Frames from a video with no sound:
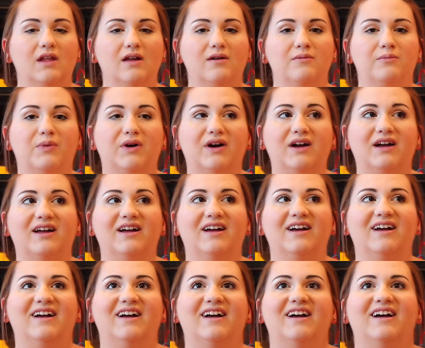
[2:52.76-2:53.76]
But
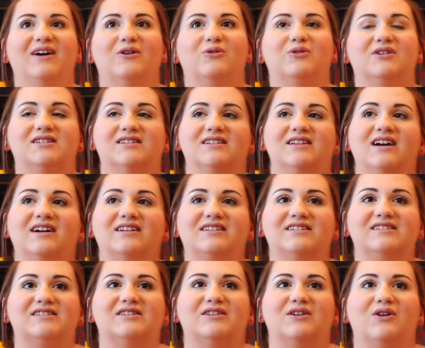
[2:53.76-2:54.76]
what sucked
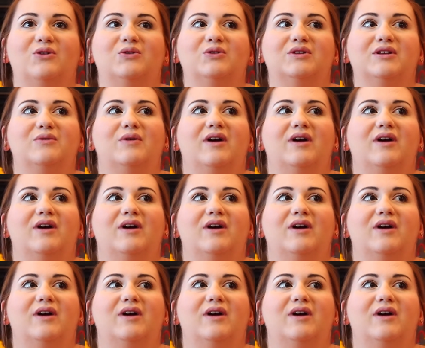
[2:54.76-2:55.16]
is the only